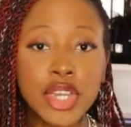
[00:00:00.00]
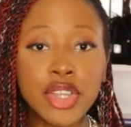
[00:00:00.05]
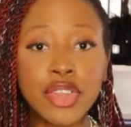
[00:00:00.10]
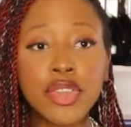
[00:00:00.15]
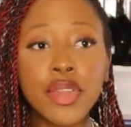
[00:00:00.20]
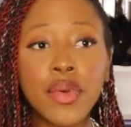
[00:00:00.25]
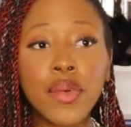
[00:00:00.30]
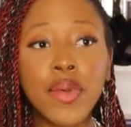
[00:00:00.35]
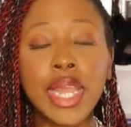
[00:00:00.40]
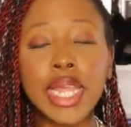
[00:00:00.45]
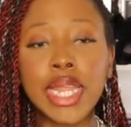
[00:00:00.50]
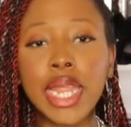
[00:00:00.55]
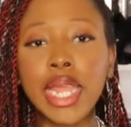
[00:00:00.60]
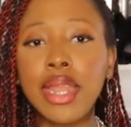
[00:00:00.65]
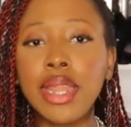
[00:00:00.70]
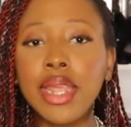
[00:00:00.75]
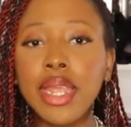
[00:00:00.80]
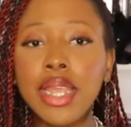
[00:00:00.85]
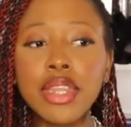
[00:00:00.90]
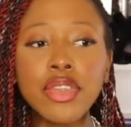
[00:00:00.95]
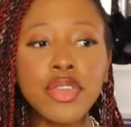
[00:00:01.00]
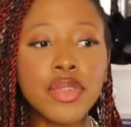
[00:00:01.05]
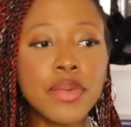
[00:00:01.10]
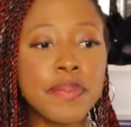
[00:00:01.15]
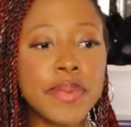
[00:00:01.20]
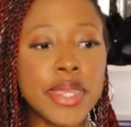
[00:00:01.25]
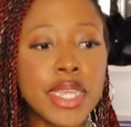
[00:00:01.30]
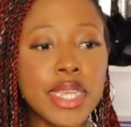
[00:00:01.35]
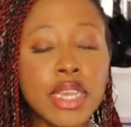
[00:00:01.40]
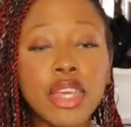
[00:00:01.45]
So they need
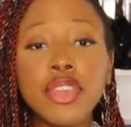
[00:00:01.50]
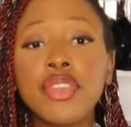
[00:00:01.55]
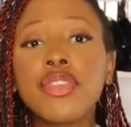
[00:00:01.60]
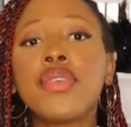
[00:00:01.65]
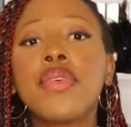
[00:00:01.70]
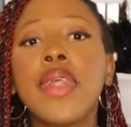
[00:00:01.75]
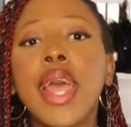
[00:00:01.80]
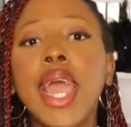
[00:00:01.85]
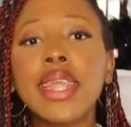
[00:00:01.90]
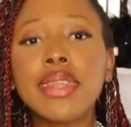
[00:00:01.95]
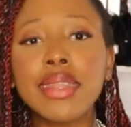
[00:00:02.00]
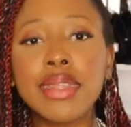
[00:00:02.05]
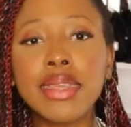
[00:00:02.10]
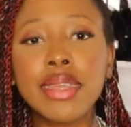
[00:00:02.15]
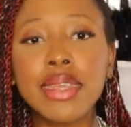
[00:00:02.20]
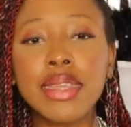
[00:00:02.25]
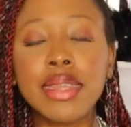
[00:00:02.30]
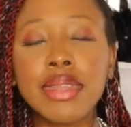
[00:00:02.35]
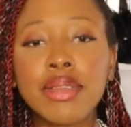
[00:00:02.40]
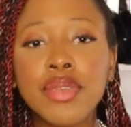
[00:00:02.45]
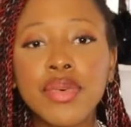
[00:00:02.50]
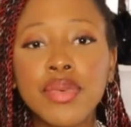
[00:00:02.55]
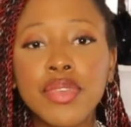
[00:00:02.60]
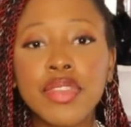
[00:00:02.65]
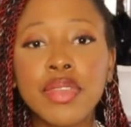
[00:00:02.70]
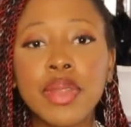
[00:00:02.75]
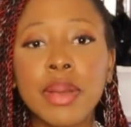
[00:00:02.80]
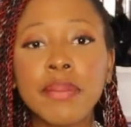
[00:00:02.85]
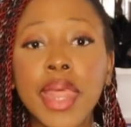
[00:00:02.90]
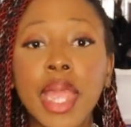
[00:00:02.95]
to be attracted to
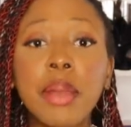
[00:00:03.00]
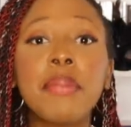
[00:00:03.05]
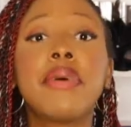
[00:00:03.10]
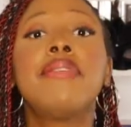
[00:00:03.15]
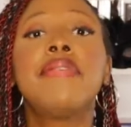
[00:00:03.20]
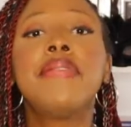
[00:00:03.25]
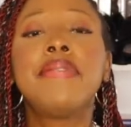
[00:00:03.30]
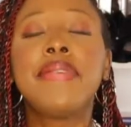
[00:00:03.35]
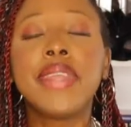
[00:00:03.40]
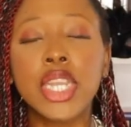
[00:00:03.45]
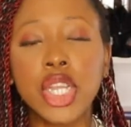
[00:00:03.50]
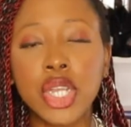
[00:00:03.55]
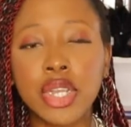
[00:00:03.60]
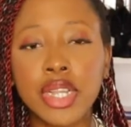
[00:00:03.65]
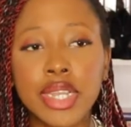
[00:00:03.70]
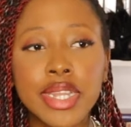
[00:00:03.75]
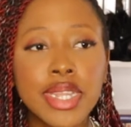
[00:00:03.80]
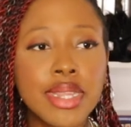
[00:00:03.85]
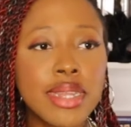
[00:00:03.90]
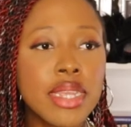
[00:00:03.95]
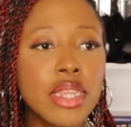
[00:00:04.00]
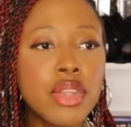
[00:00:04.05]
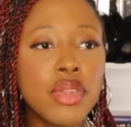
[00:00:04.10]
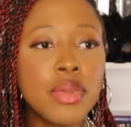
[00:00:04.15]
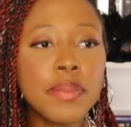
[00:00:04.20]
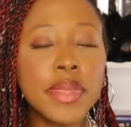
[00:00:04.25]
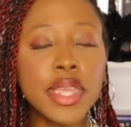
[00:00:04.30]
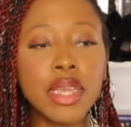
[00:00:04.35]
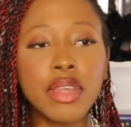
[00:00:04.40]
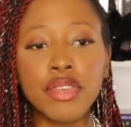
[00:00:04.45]
some type of visual. They need
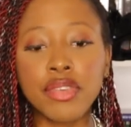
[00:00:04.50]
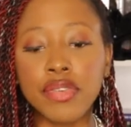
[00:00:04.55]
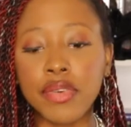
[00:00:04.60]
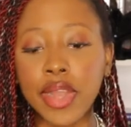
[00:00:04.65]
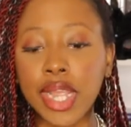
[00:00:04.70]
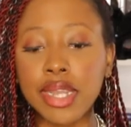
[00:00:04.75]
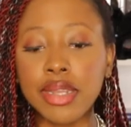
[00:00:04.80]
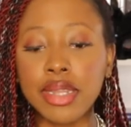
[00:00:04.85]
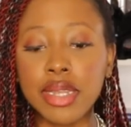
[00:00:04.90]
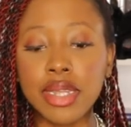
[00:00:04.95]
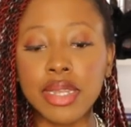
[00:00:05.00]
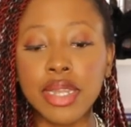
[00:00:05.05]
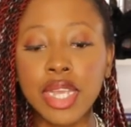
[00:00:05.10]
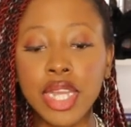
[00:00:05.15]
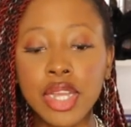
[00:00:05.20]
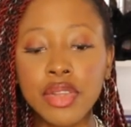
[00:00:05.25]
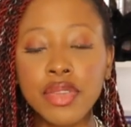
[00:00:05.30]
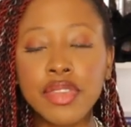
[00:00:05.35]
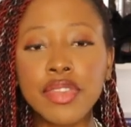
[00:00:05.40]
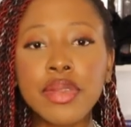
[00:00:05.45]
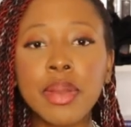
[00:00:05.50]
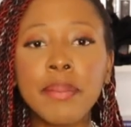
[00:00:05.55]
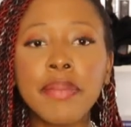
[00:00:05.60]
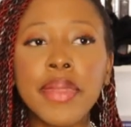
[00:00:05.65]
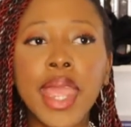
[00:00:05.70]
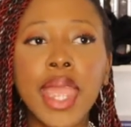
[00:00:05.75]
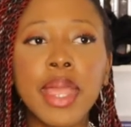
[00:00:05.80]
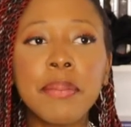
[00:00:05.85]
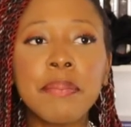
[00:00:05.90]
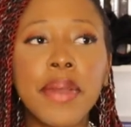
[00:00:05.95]
to be attracted to some
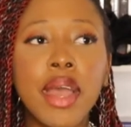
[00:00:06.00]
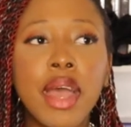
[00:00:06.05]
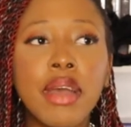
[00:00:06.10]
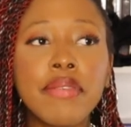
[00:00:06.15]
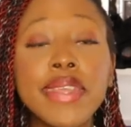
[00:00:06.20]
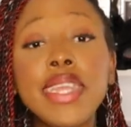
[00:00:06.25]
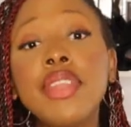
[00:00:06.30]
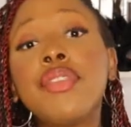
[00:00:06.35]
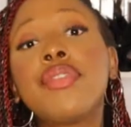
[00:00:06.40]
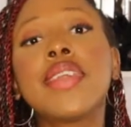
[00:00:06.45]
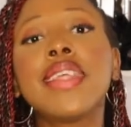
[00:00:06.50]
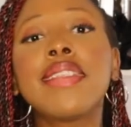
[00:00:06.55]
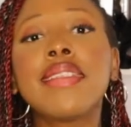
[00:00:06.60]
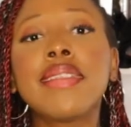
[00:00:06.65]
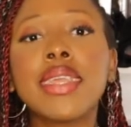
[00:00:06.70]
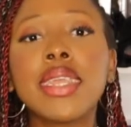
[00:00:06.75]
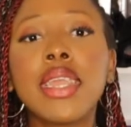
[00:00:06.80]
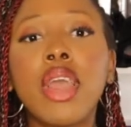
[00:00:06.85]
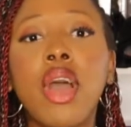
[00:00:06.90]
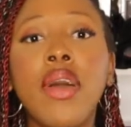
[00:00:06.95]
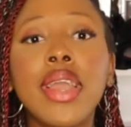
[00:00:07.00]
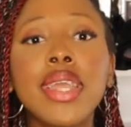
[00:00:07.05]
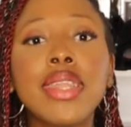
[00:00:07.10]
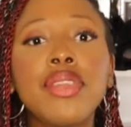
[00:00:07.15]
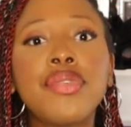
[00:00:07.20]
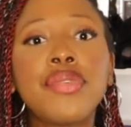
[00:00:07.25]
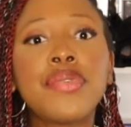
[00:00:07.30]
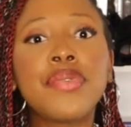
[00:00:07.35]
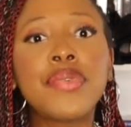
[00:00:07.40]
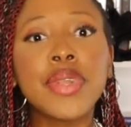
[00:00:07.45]
type of interesting or
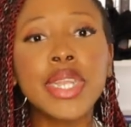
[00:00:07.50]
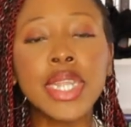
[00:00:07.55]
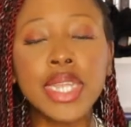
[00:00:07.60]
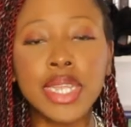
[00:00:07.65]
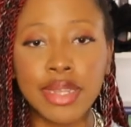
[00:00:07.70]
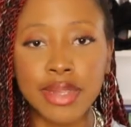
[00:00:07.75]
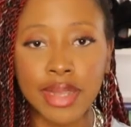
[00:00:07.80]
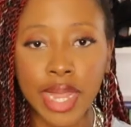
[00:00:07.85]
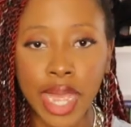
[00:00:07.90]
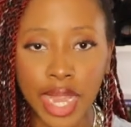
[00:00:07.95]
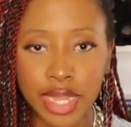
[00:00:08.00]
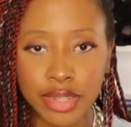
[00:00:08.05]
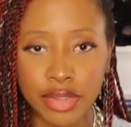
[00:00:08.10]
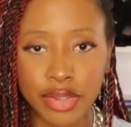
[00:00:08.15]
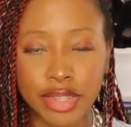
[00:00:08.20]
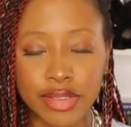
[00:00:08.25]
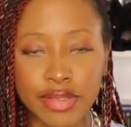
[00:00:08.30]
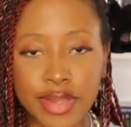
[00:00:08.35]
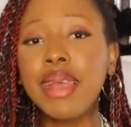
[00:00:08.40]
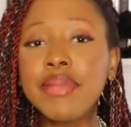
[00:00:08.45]
intriguing titles.